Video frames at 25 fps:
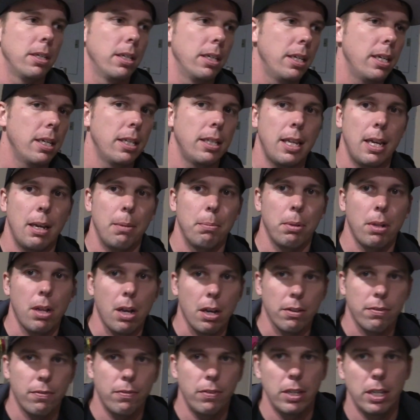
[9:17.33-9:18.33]
get that
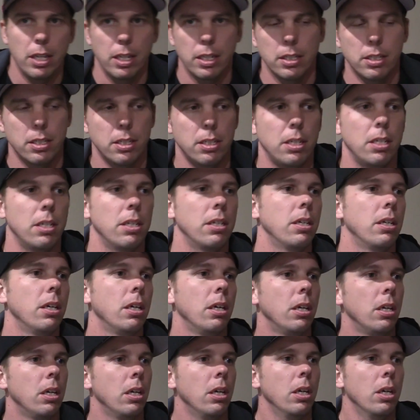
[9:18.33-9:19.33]
block fixed
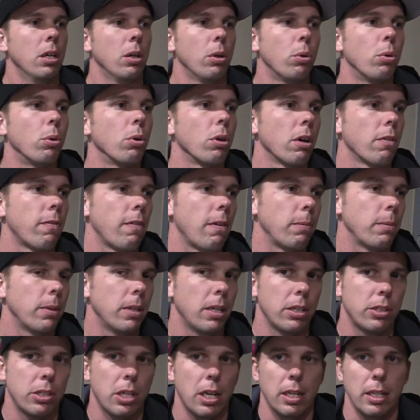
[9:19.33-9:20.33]
or if I'm going
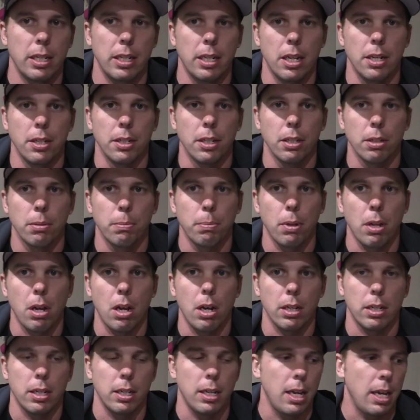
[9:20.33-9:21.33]
to try to get another
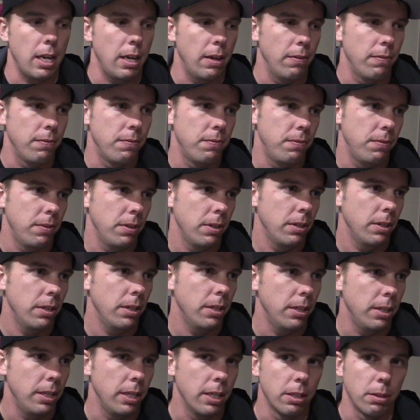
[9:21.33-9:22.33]
block and have
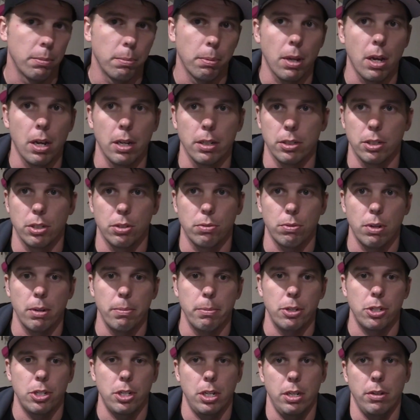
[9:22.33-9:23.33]
the other block just
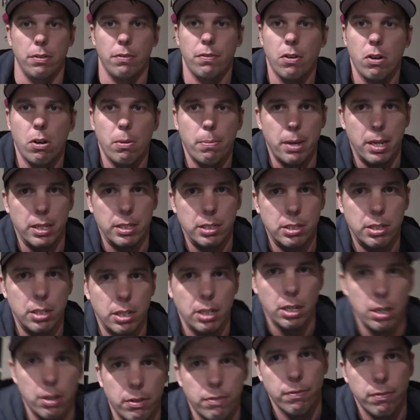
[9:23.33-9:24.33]
remachined for all my
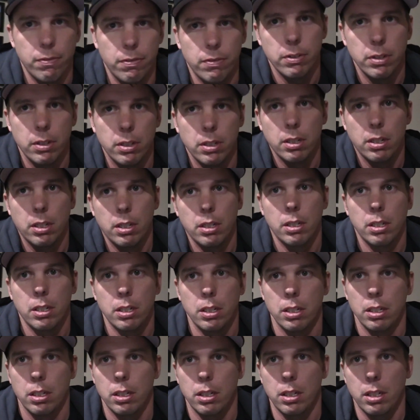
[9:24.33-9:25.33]
stuff.
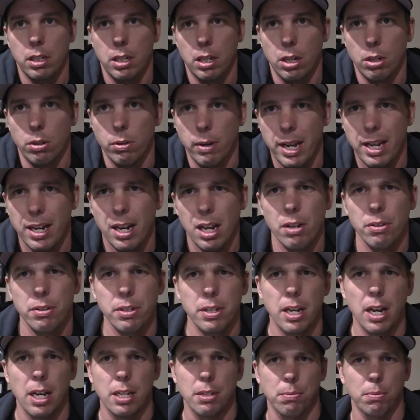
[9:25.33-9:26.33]
Oh, and I owe you
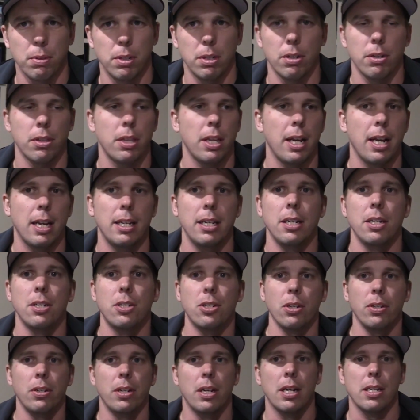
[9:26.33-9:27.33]
guys one other thing. I need to
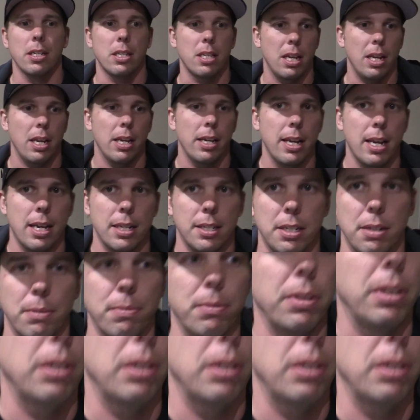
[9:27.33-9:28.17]
show you guys the head gasket really